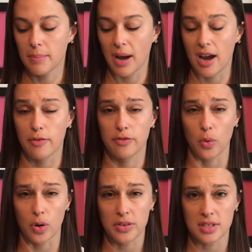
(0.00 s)
by
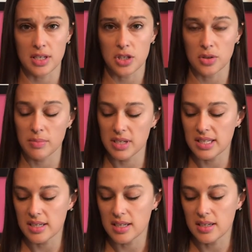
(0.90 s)
4th century
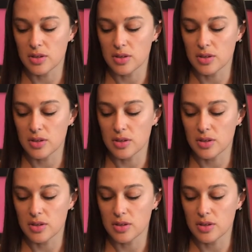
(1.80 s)
BCE,